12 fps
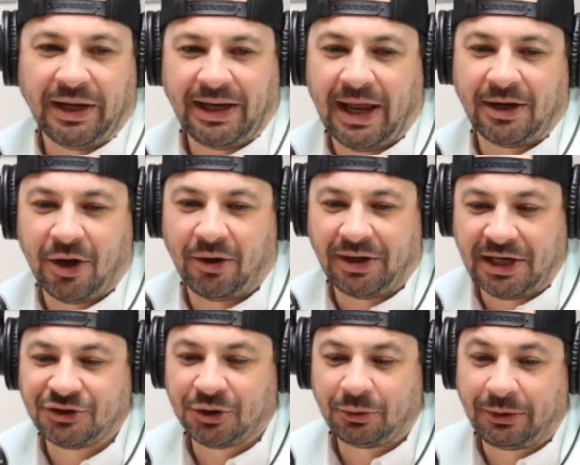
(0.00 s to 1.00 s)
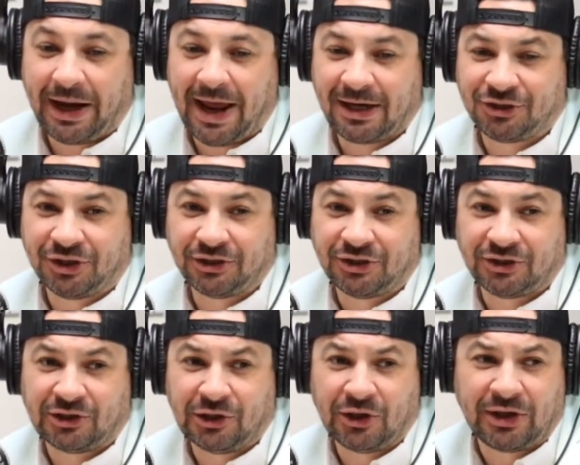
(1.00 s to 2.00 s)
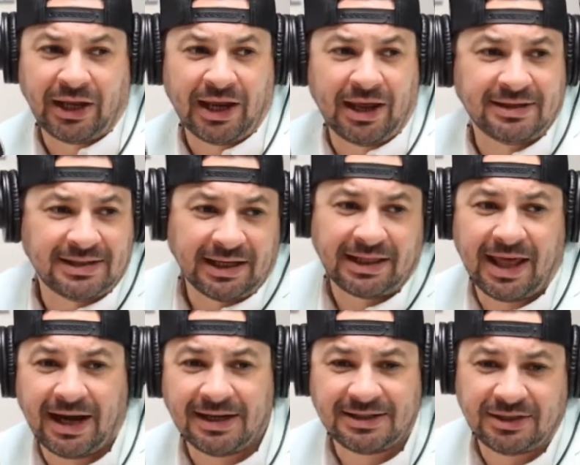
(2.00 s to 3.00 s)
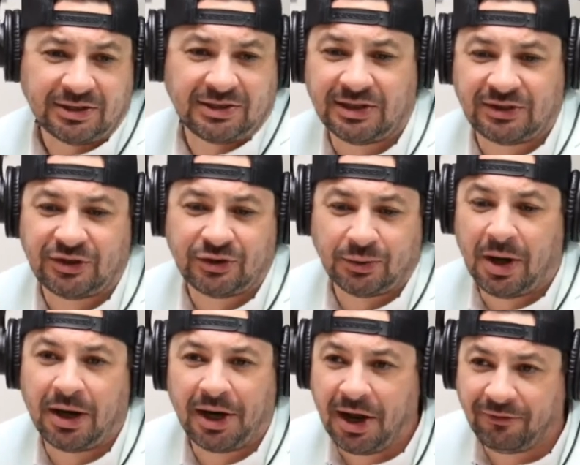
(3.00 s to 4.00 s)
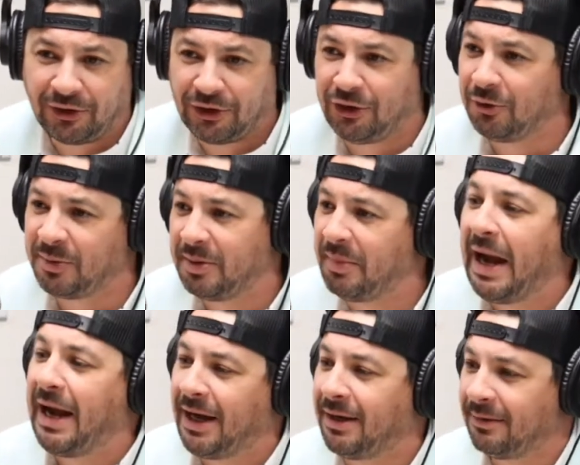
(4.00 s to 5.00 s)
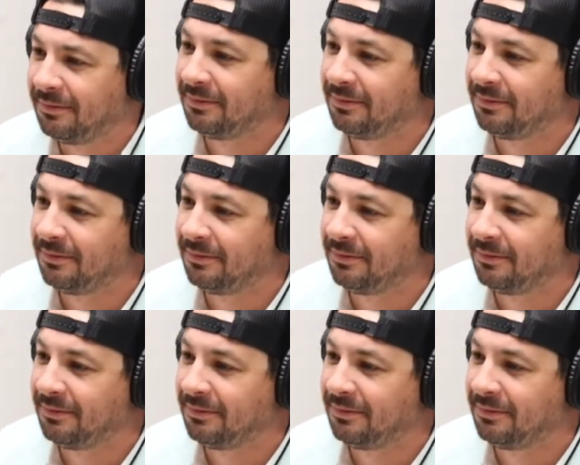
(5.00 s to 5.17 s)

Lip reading: but initial reaction just funny. Looking, I was like, that is just a strut of a human man.